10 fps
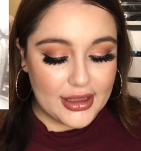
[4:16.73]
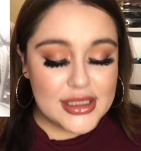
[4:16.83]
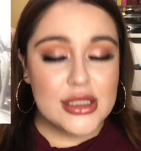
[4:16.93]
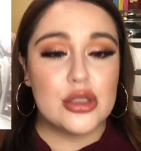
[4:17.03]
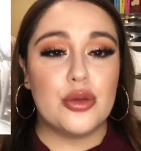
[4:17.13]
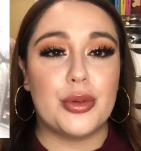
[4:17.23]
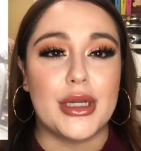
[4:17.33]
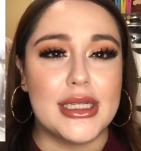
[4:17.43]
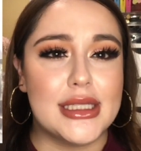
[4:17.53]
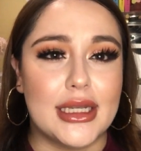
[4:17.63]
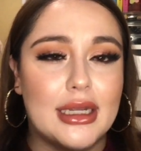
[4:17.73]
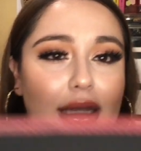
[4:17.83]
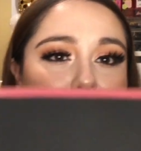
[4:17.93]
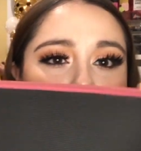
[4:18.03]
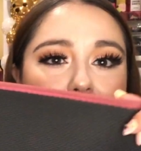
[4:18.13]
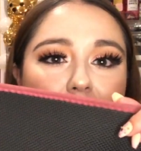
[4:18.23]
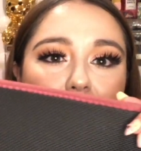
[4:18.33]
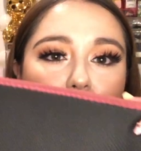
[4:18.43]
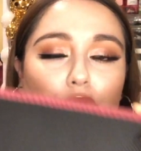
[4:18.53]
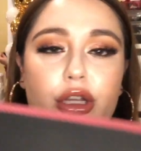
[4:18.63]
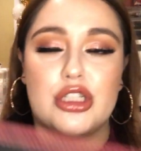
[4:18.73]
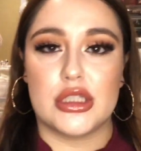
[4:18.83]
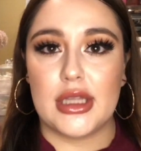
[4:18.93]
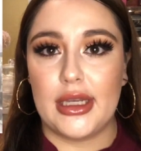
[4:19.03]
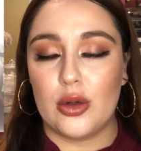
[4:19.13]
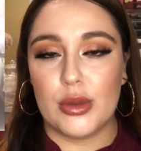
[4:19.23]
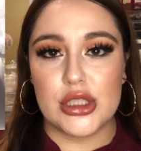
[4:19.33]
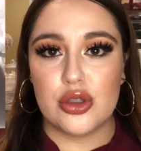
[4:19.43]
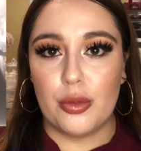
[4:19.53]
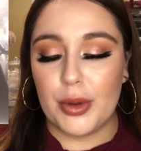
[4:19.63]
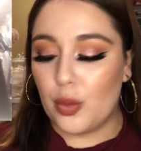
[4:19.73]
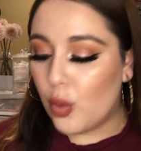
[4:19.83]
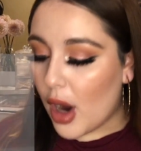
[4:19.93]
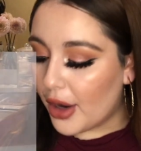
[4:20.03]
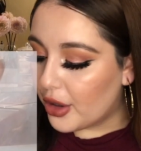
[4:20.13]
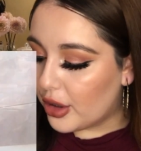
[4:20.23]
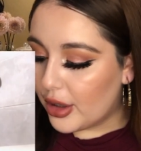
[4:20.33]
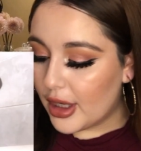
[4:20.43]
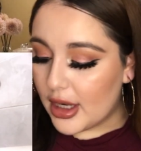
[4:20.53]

This is super easy to clean. You know, you can just clean it with soap and water,